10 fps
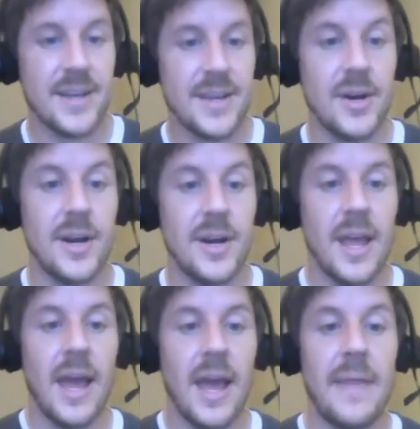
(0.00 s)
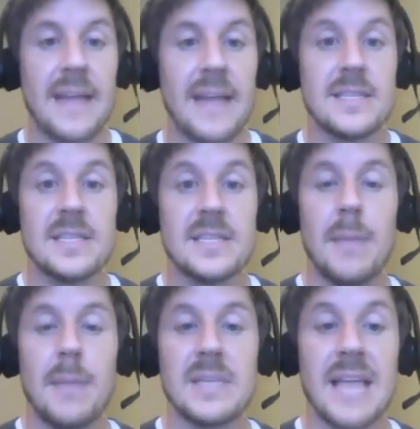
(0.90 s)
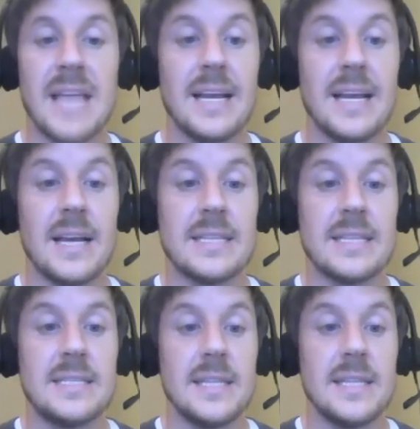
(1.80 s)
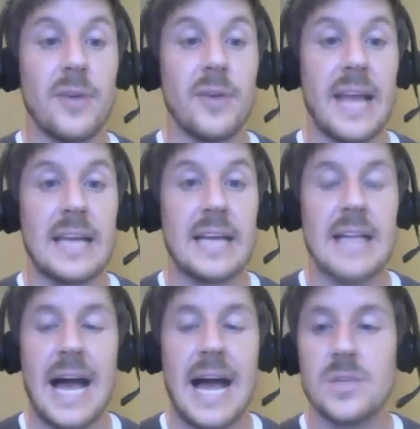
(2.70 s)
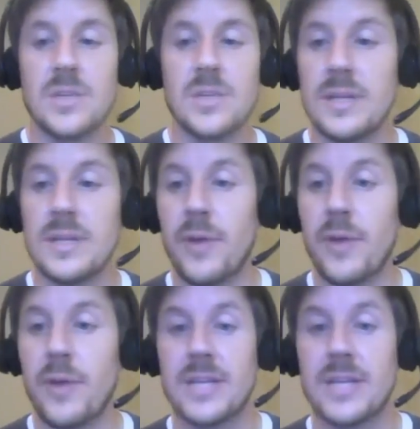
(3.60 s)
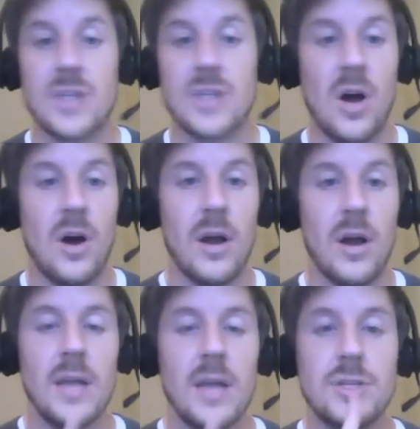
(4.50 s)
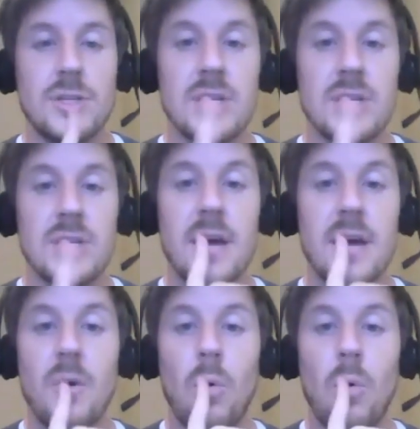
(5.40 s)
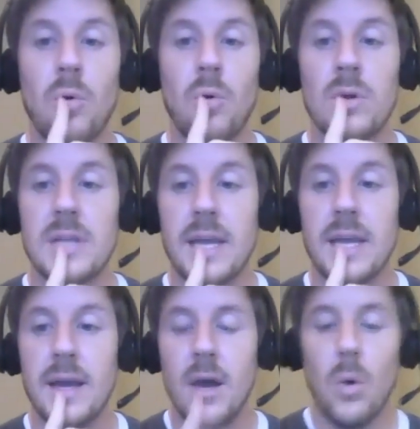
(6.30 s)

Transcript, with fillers: Good, and that's the same as like a, uh, delivering a class or delivering a song. It's usually done orally.